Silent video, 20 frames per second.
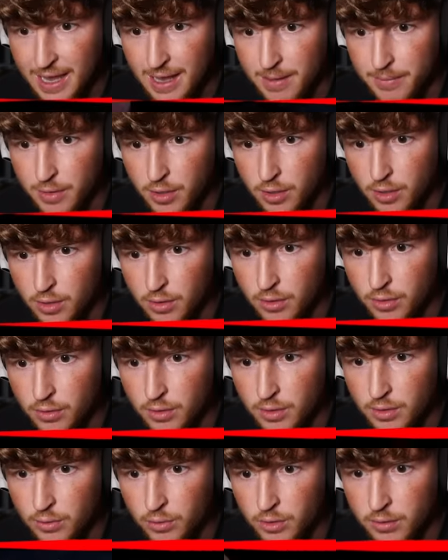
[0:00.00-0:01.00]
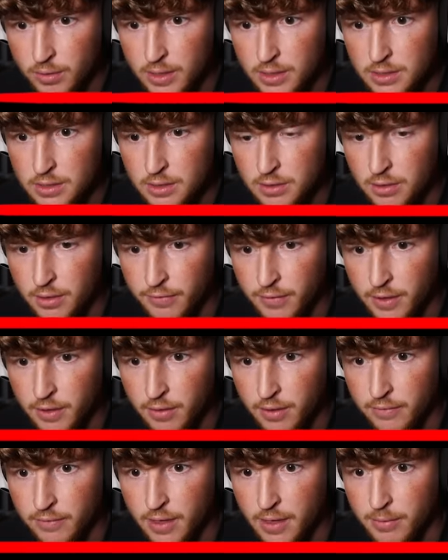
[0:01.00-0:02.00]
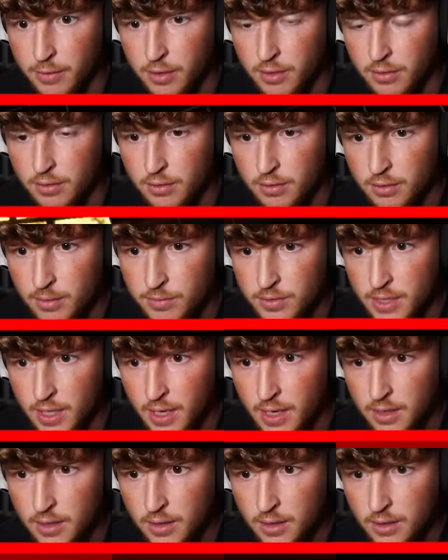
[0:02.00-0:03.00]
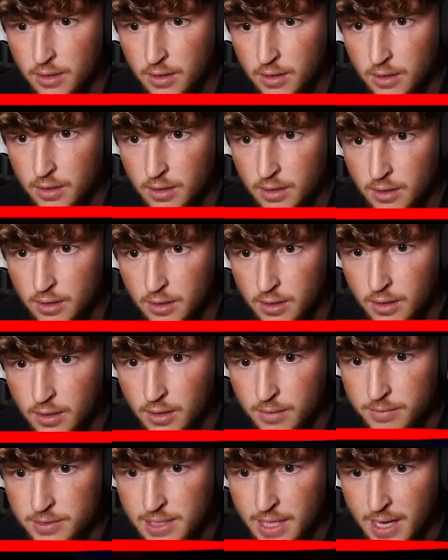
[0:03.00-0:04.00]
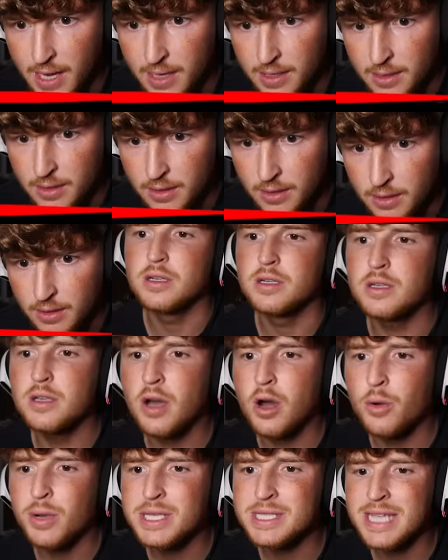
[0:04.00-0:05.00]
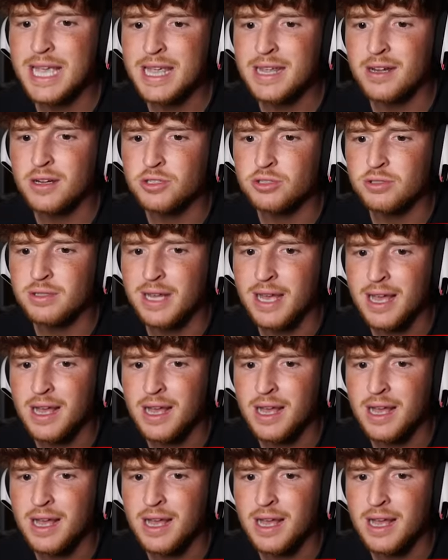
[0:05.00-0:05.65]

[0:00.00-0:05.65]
ammo. What do I do if I don't have ammo? I'm dead. I'm dead. No, he's 800